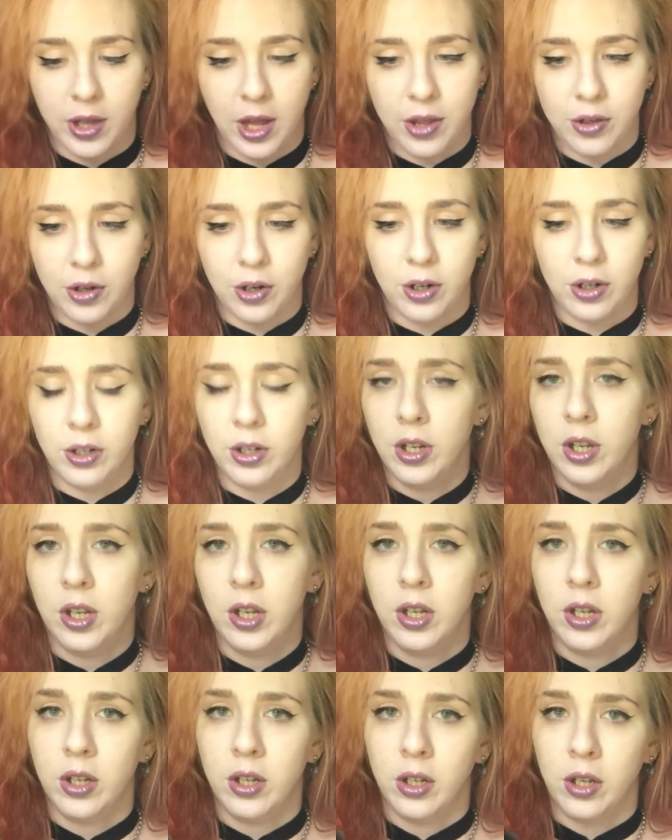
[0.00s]
leather,
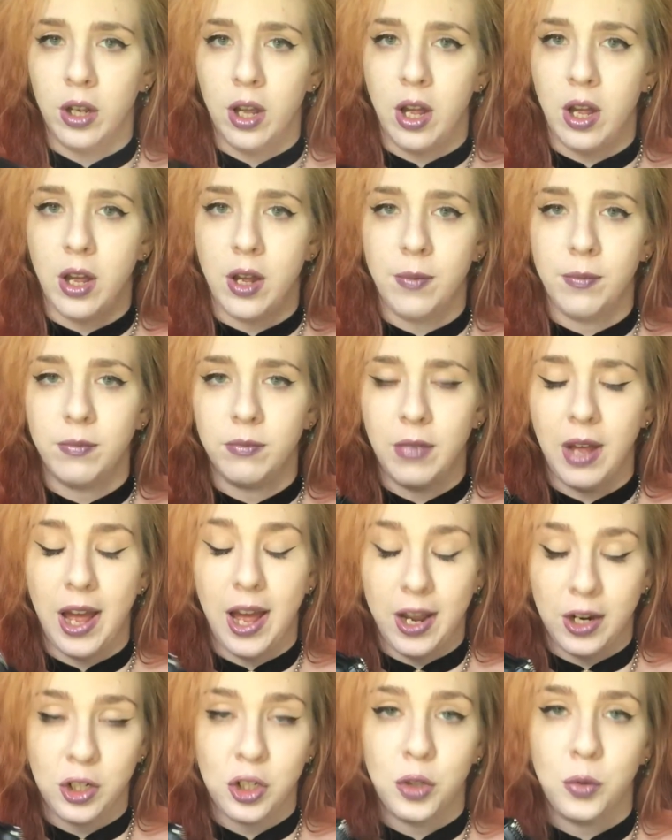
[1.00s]

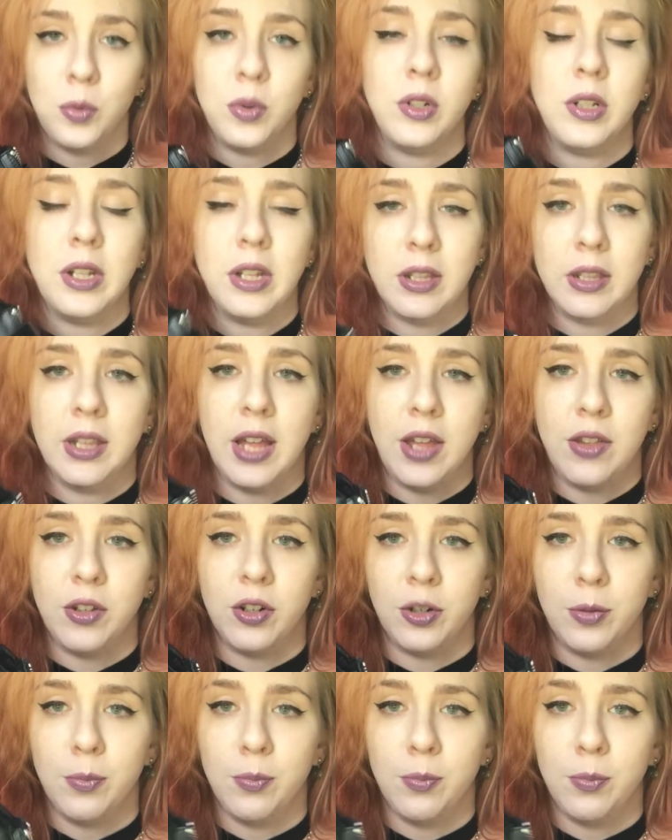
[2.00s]
actual leather